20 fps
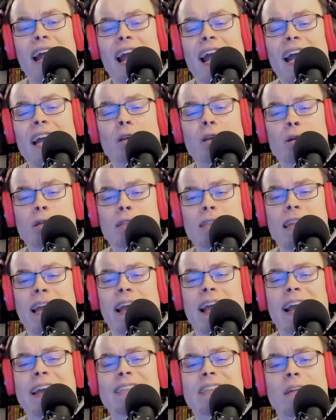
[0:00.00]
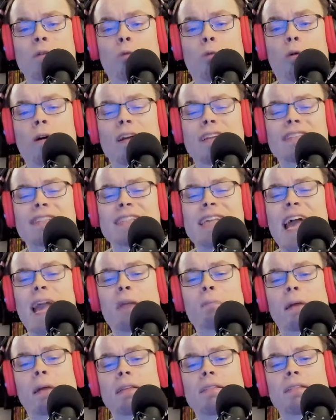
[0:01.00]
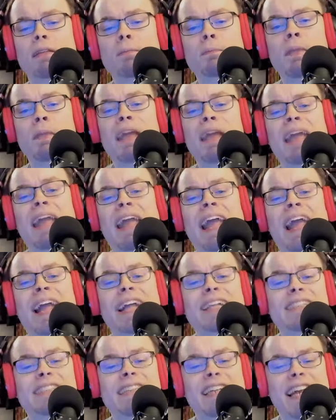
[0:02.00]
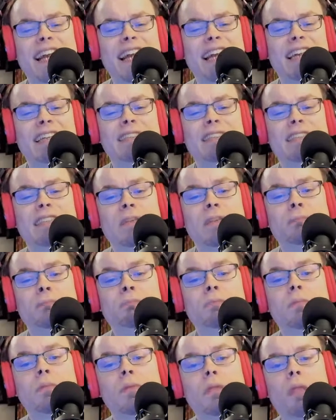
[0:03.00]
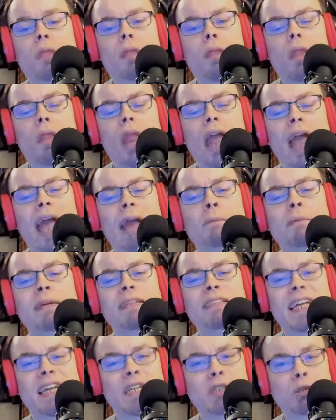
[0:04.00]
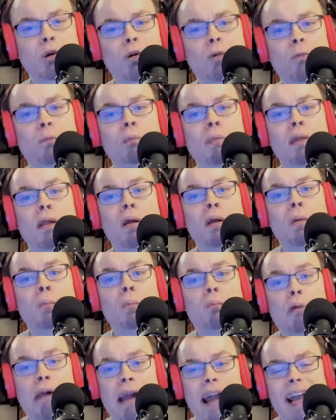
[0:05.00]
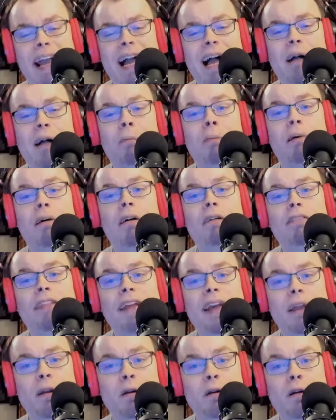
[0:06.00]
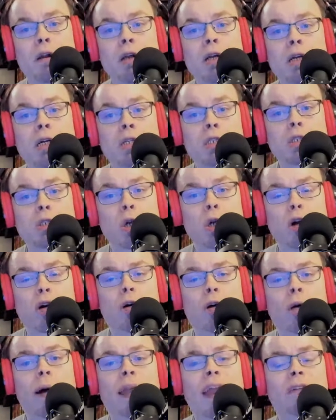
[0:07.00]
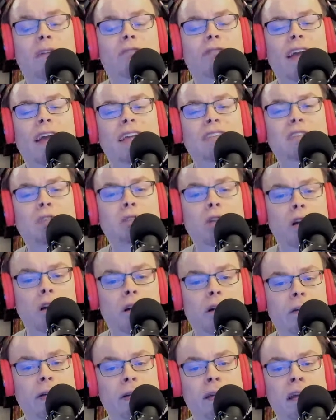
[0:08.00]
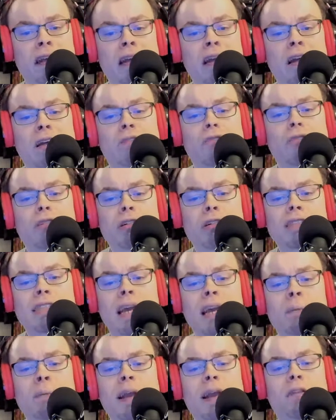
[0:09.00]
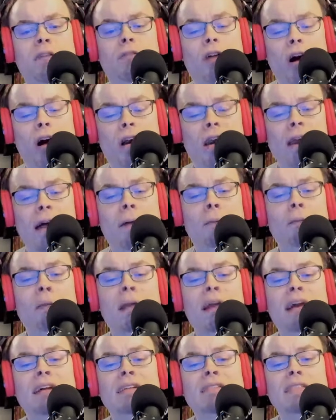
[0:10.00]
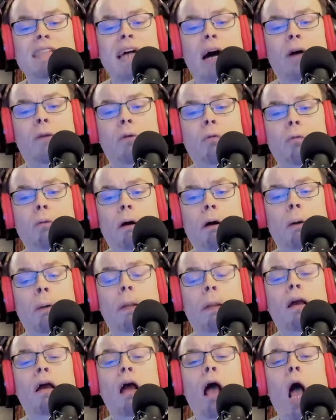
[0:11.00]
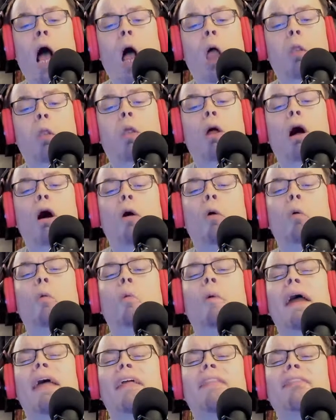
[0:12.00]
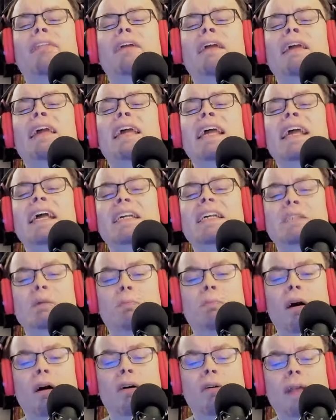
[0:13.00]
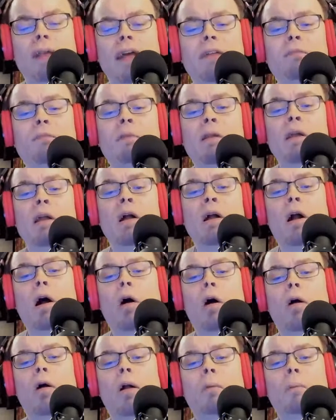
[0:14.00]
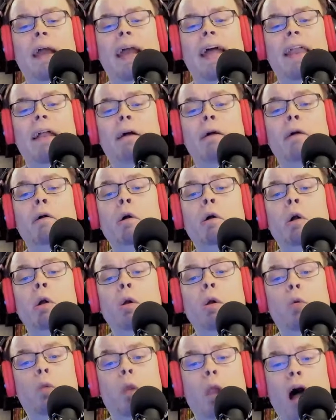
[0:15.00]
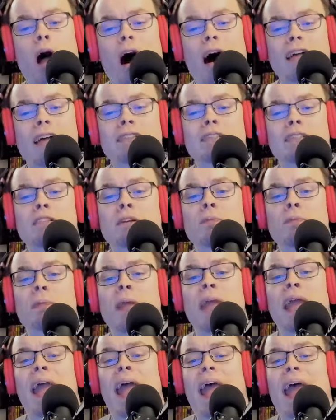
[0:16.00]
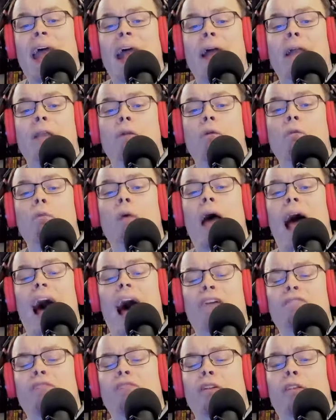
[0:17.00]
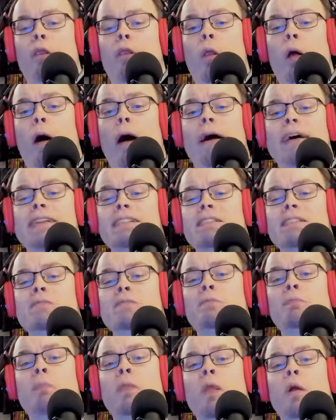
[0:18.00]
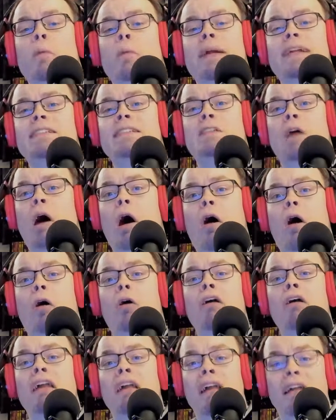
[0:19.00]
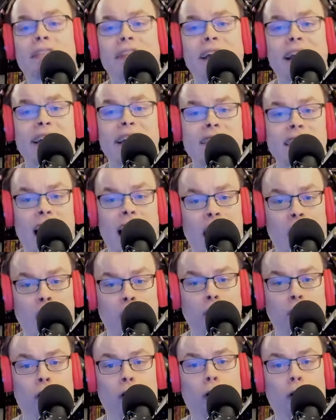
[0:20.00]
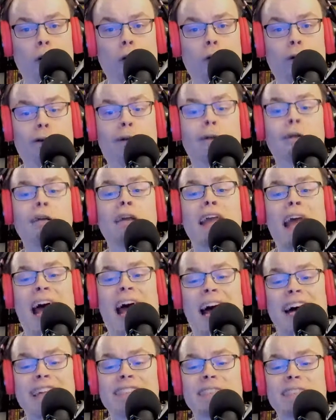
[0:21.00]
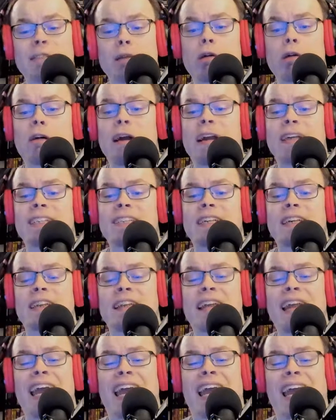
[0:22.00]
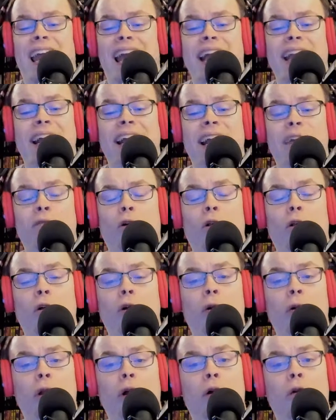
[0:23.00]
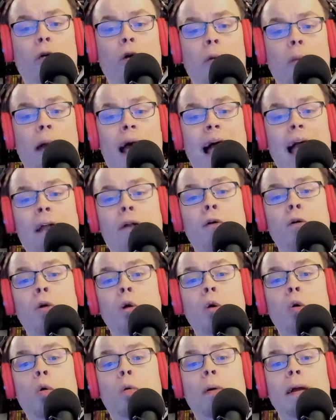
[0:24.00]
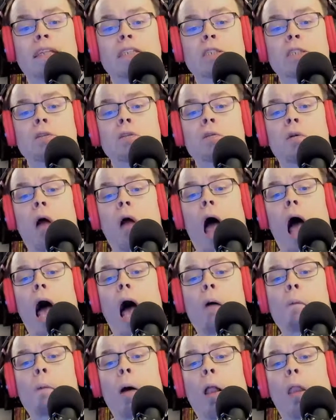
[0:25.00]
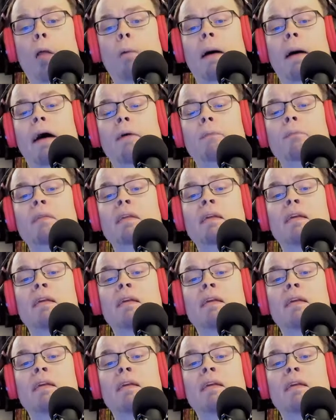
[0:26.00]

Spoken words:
interesting, is in one segment, it teased a potential breakup of the inner circle and a face turn for Sammy Guevara down the road, along with his opponent, Colt Cabana, who lost. And after the loss, we saw the entire Dark Order as Stu Grayson and Evil Uno are back, which I'm all about